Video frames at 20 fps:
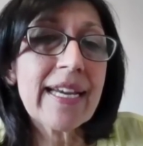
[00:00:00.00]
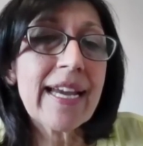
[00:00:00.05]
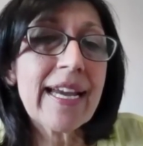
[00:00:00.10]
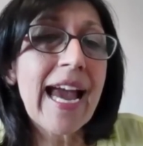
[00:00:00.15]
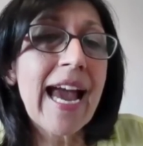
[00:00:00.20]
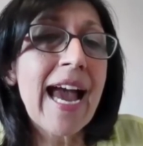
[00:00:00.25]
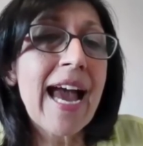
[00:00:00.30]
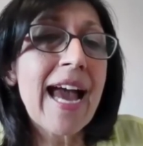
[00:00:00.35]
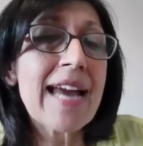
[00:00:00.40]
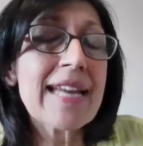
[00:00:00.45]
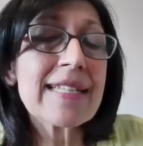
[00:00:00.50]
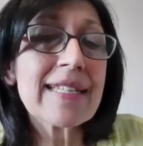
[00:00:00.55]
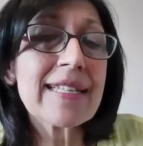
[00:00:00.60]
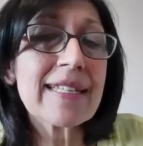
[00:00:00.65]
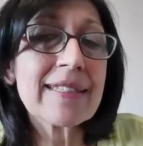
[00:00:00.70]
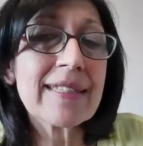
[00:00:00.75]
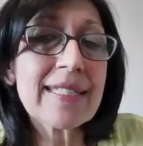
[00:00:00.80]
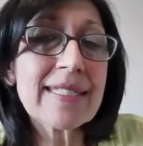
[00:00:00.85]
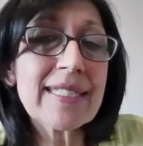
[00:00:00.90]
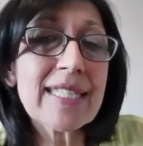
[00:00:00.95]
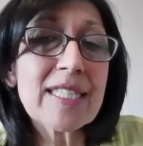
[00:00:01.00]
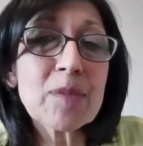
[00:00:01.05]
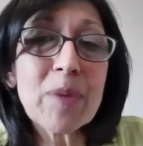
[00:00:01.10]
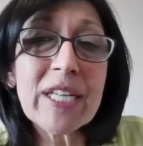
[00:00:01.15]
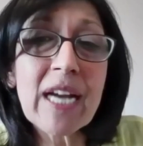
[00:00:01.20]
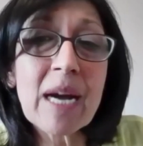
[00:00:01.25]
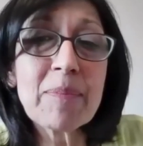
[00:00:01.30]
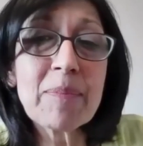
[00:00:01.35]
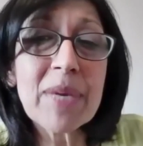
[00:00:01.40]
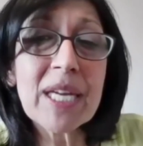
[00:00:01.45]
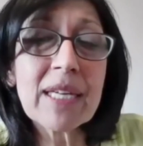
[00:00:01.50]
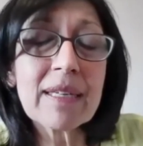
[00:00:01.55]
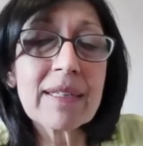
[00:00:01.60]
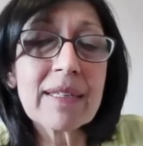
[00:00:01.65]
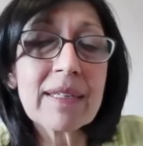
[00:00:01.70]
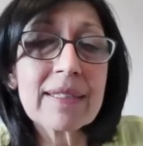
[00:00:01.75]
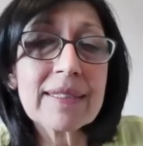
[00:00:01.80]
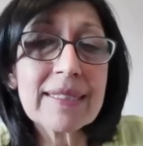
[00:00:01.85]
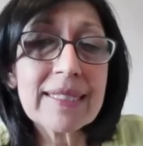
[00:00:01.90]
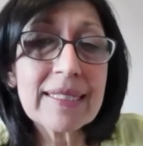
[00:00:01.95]
And this is becoming
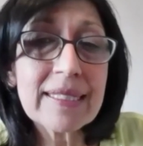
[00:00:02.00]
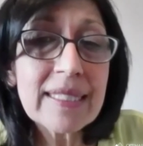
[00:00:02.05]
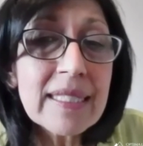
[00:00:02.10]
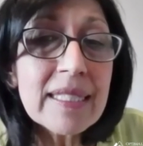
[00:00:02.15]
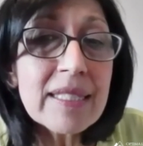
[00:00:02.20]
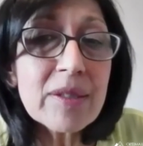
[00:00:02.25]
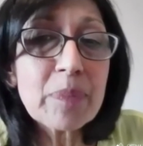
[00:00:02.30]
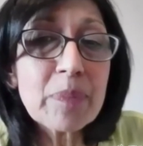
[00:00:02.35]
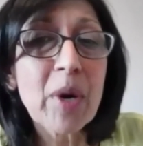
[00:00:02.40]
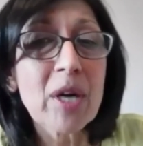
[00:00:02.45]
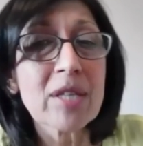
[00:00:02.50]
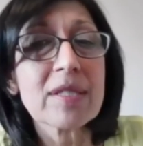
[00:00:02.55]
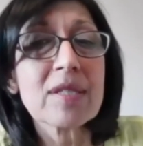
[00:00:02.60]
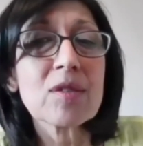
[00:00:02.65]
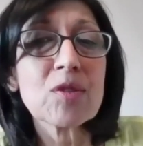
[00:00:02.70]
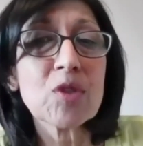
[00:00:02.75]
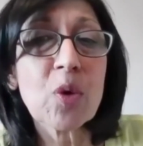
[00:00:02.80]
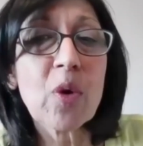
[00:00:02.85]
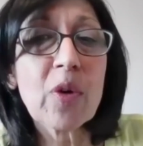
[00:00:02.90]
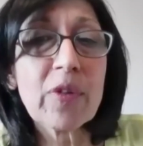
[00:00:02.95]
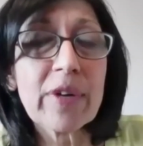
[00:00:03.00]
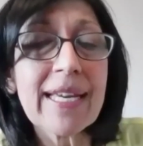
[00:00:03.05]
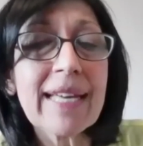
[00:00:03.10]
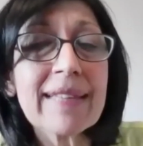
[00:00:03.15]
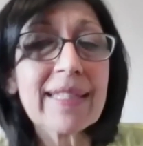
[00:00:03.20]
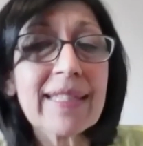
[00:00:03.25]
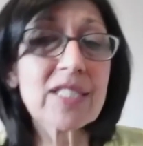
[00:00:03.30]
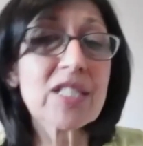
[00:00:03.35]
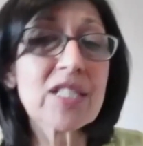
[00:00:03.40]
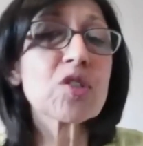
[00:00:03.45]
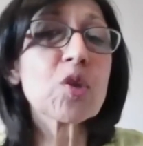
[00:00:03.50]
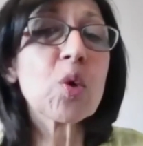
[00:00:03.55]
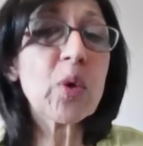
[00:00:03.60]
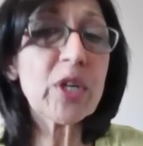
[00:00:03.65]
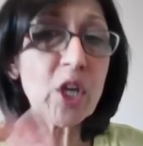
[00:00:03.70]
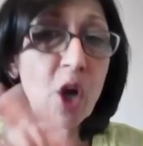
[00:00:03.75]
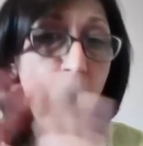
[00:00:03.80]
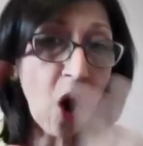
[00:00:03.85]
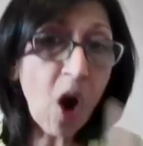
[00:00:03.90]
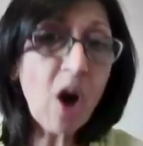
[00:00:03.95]
the repository, and this is
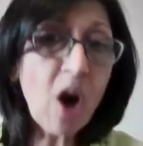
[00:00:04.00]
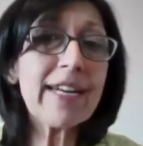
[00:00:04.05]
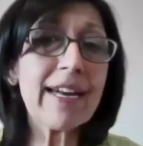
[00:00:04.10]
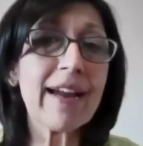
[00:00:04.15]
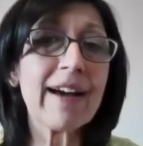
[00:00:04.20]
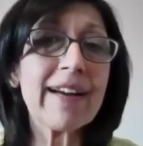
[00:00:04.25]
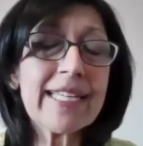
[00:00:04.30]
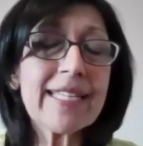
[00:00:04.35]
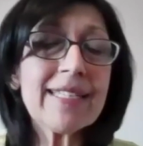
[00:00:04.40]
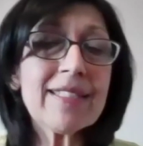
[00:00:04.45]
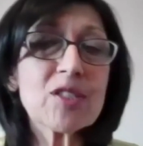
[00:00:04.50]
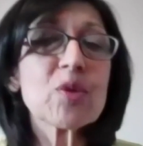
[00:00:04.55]
going online.